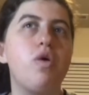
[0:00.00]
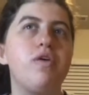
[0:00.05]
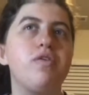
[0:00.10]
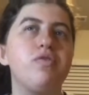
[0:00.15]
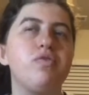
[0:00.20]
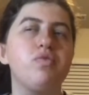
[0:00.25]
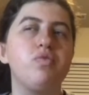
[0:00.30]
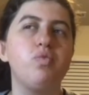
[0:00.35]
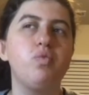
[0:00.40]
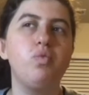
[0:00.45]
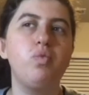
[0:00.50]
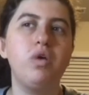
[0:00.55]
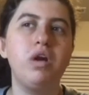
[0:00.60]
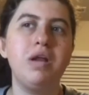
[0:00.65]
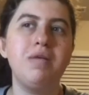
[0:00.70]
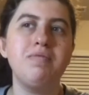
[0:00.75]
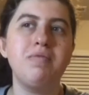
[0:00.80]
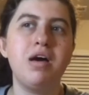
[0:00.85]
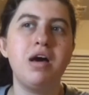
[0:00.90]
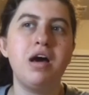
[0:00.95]
or
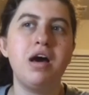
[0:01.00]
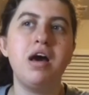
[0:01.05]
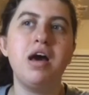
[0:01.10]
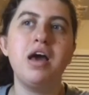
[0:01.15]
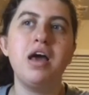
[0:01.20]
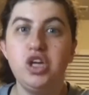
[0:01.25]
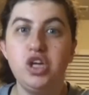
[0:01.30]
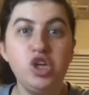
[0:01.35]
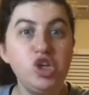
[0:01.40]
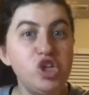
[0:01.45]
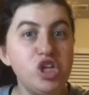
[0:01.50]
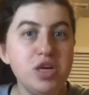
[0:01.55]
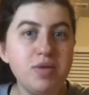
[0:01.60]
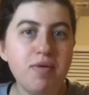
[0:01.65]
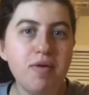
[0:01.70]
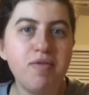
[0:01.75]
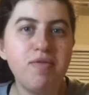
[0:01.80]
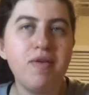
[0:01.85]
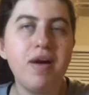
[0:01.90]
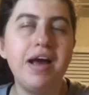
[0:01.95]
one of my
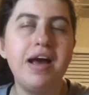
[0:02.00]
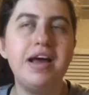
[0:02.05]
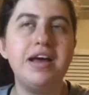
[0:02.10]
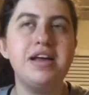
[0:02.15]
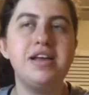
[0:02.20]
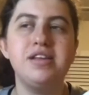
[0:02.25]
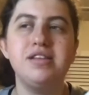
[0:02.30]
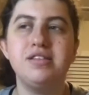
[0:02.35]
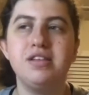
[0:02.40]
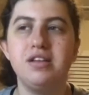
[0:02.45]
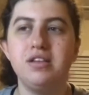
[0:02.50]
YouTuber friends